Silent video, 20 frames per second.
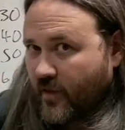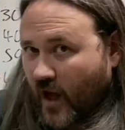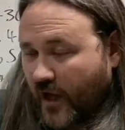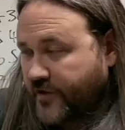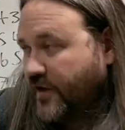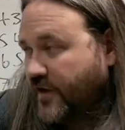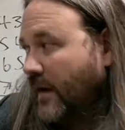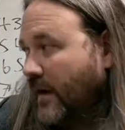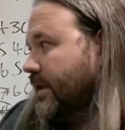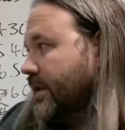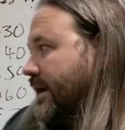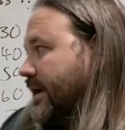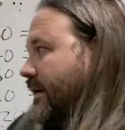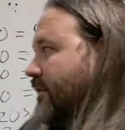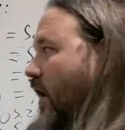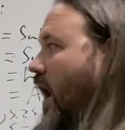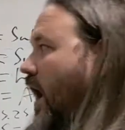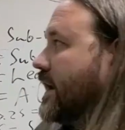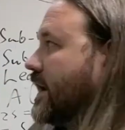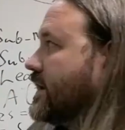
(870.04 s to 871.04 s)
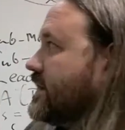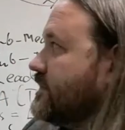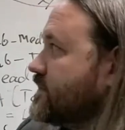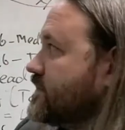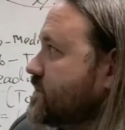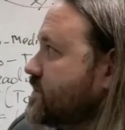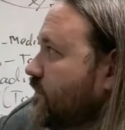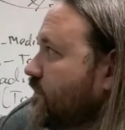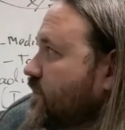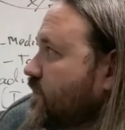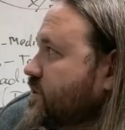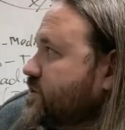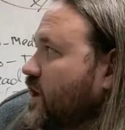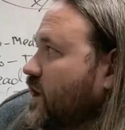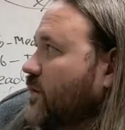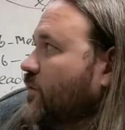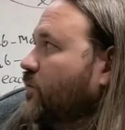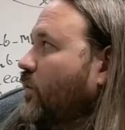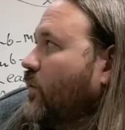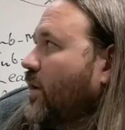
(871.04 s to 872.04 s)
a doubling of the octave. So if you
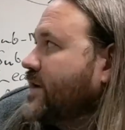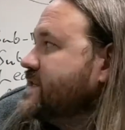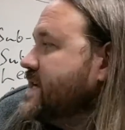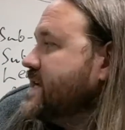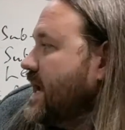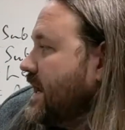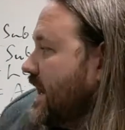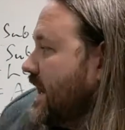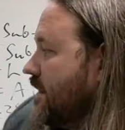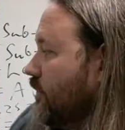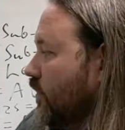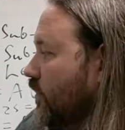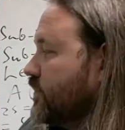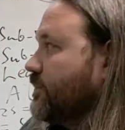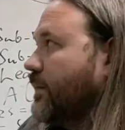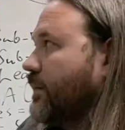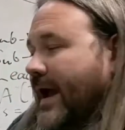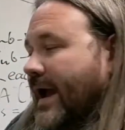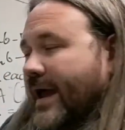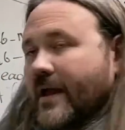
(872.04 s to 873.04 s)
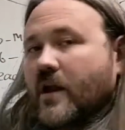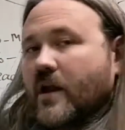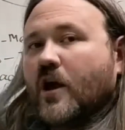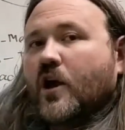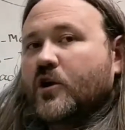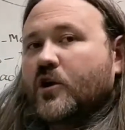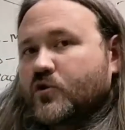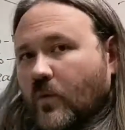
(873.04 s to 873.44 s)
start with 110 and multiply it